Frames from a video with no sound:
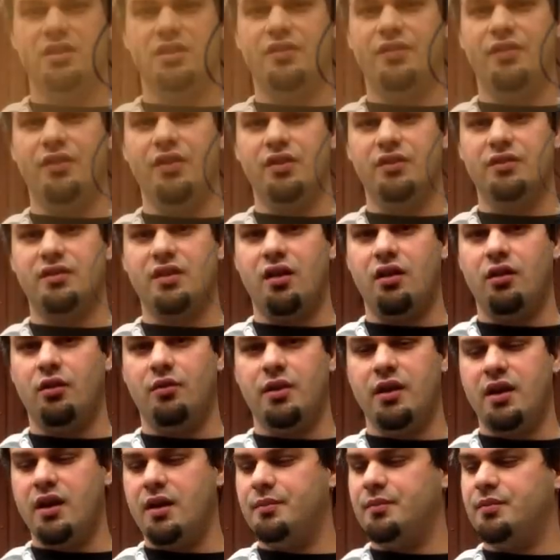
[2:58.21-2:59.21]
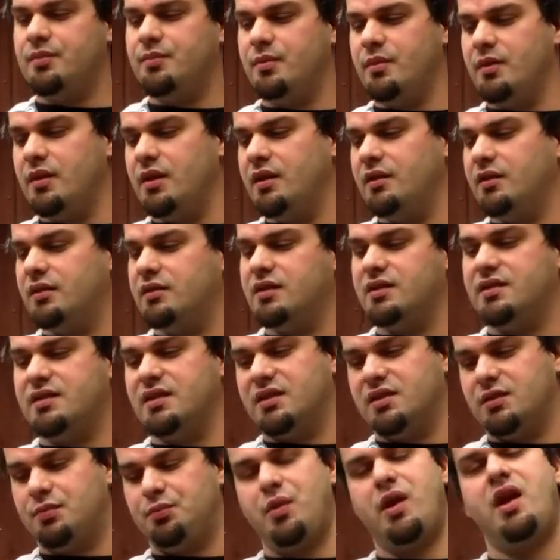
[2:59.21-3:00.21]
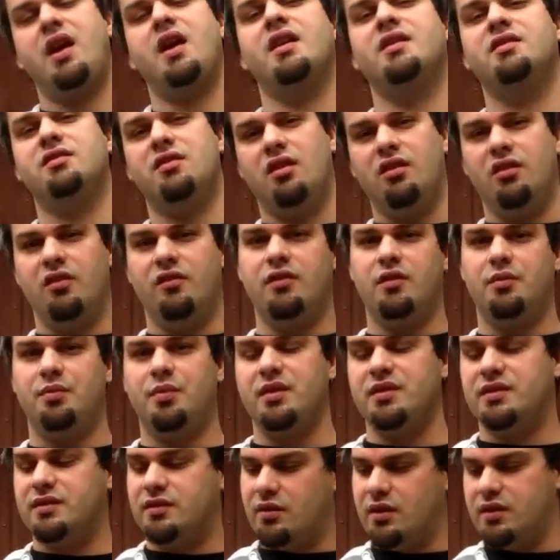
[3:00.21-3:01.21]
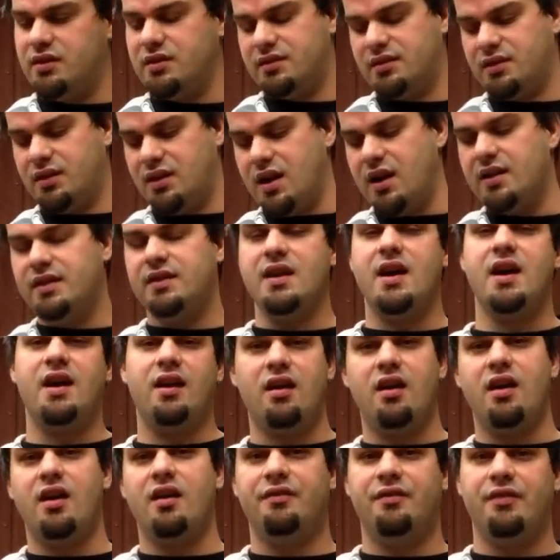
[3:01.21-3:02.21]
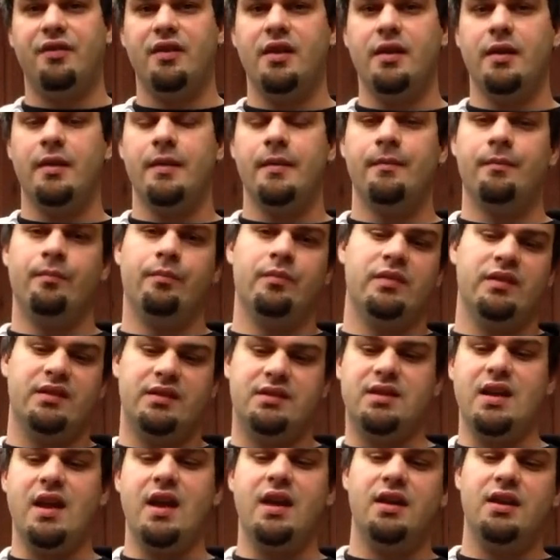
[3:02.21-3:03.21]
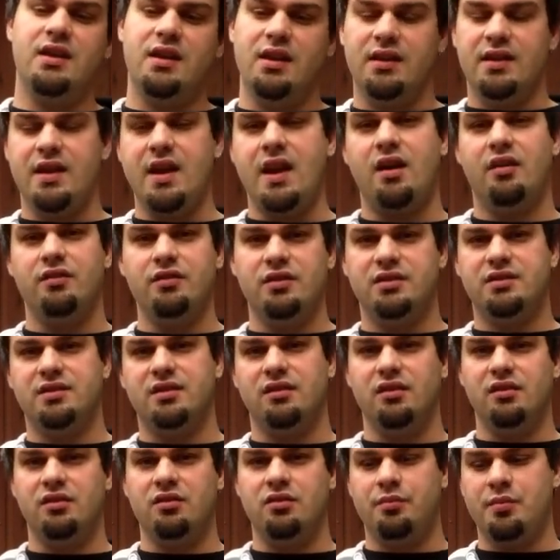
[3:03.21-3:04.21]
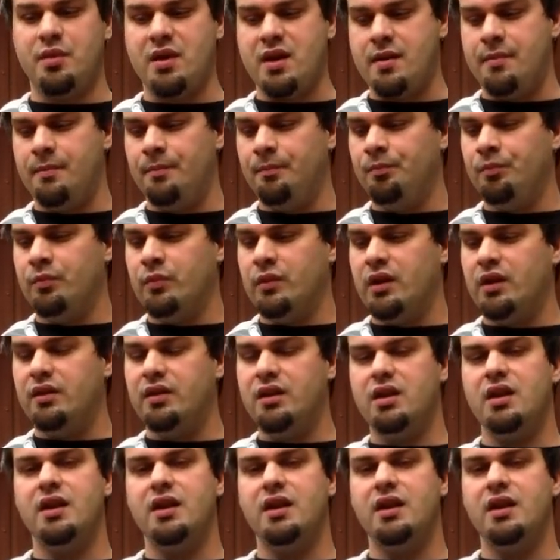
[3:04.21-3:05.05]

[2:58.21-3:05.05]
just fills all the way up and just expands all over the place. So I just cut that off, sanded it down just a little bit, and